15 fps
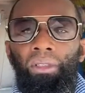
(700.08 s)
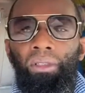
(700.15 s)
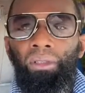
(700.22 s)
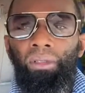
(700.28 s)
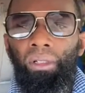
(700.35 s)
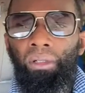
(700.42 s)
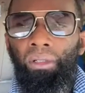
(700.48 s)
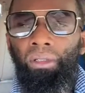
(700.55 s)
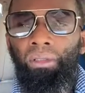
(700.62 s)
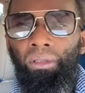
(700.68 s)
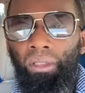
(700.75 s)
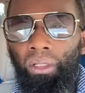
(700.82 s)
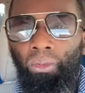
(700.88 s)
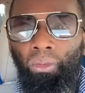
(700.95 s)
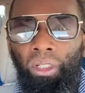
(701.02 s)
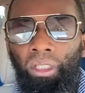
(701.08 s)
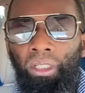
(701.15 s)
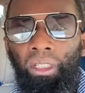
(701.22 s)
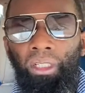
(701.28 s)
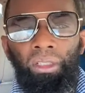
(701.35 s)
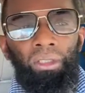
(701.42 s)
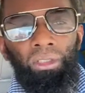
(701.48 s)
and what
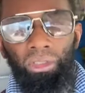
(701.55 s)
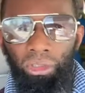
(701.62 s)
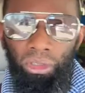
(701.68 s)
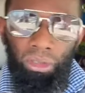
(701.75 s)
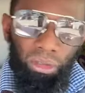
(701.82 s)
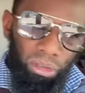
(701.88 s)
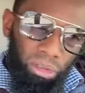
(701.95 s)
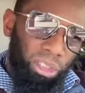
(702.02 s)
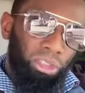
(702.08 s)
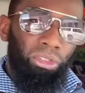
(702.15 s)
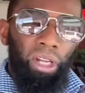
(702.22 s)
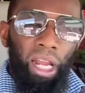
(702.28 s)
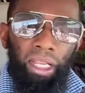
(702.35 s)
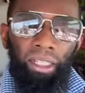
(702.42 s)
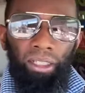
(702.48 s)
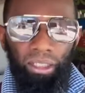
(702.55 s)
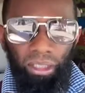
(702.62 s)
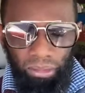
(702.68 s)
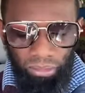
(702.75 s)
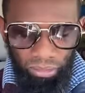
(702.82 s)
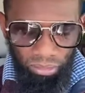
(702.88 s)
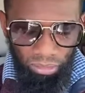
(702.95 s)
attracted
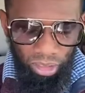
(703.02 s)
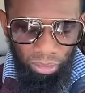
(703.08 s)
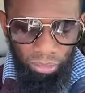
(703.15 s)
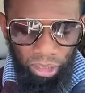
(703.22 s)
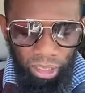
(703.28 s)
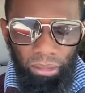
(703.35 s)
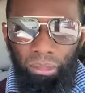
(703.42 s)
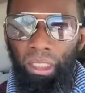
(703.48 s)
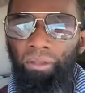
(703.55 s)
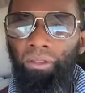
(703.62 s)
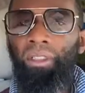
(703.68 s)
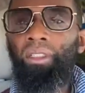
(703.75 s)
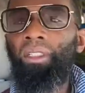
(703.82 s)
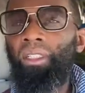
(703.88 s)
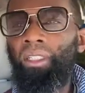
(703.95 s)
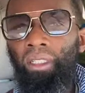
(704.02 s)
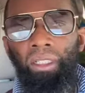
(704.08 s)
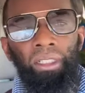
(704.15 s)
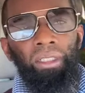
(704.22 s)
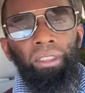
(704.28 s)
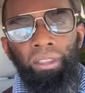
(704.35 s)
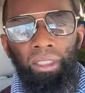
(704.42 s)
him and made him even
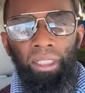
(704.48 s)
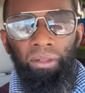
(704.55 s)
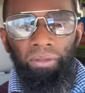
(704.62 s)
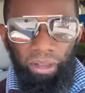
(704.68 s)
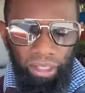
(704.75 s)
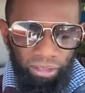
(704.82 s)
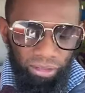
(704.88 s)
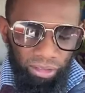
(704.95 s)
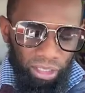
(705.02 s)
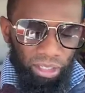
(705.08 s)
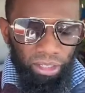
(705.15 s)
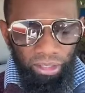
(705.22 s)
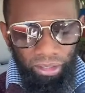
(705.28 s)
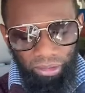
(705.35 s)
invest in her.